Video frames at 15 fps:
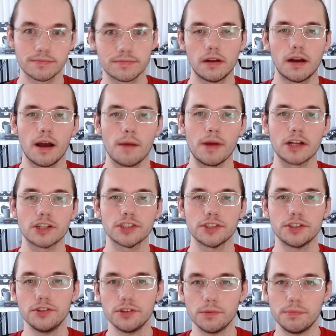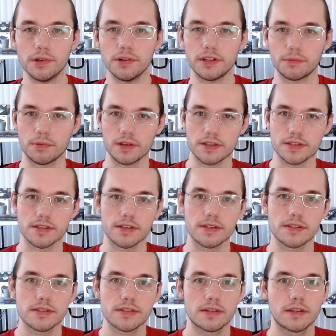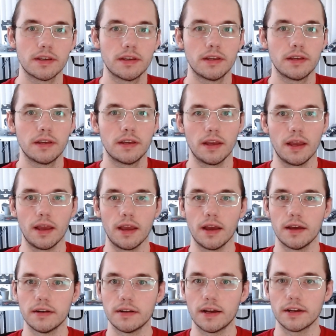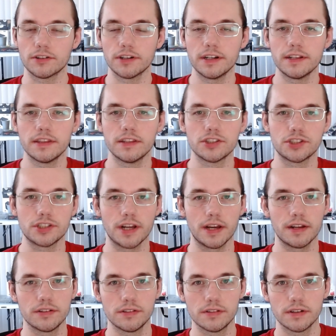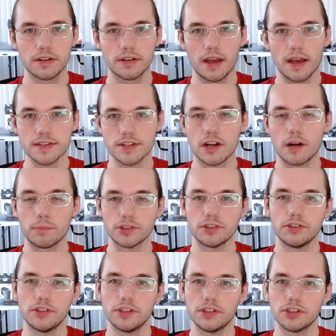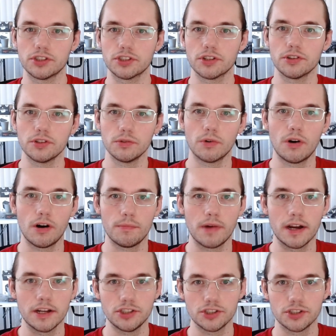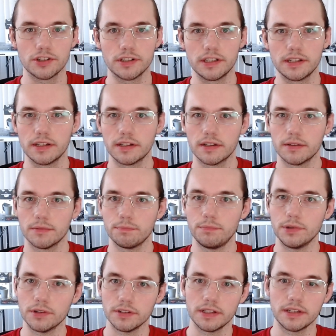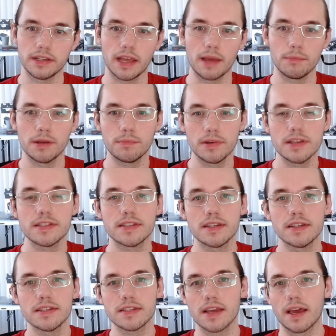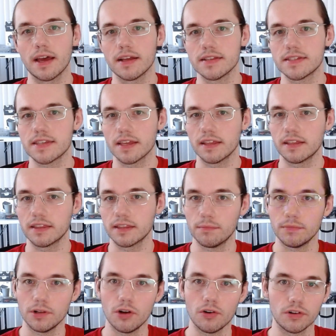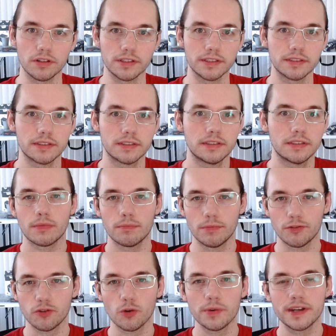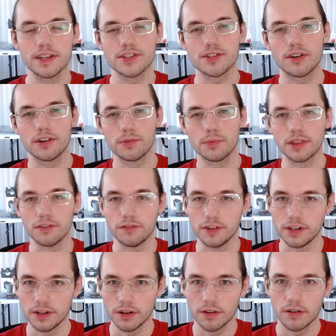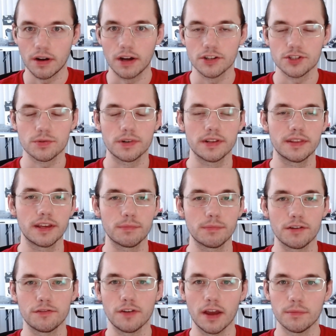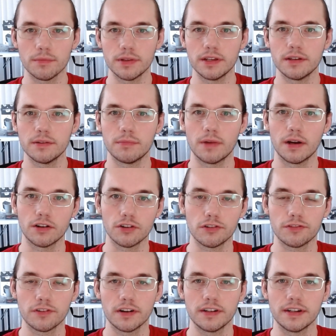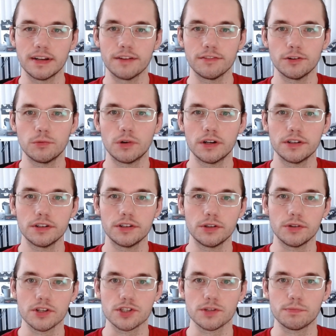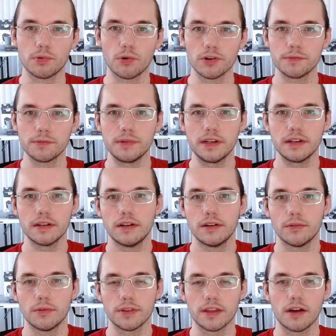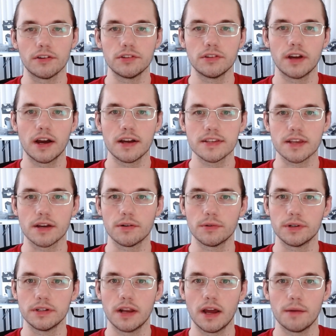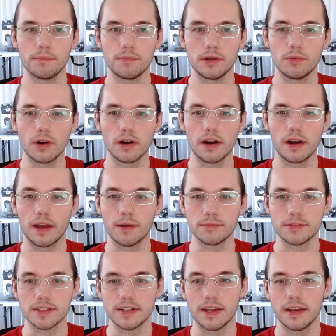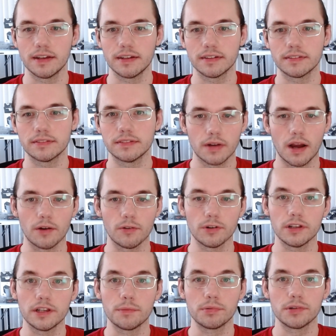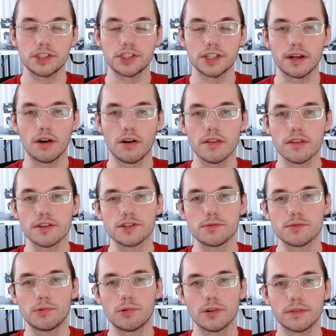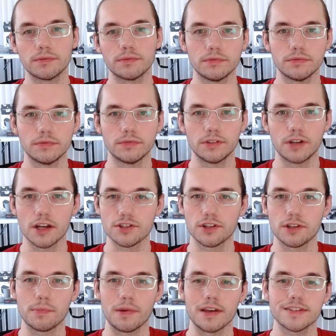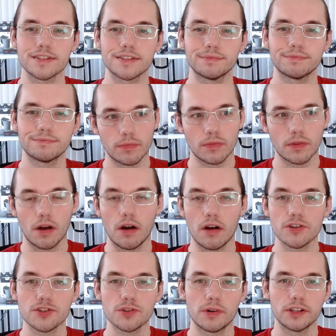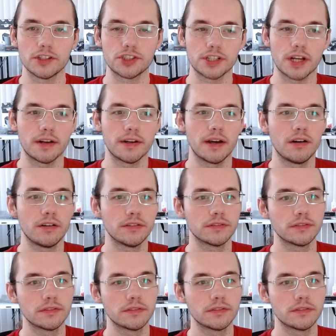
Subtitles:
I'm actually new to building PCs, and I created this channel as an opportunity to show you all my journey building gaming PCs and selling them locally. Before we get started with the video, I just want to thank my family, my girlfriend, and everyone who has supported me. Without you guys, I would not be where I am today. I really appreciate all of the support. You guys are the best. I also want to shout out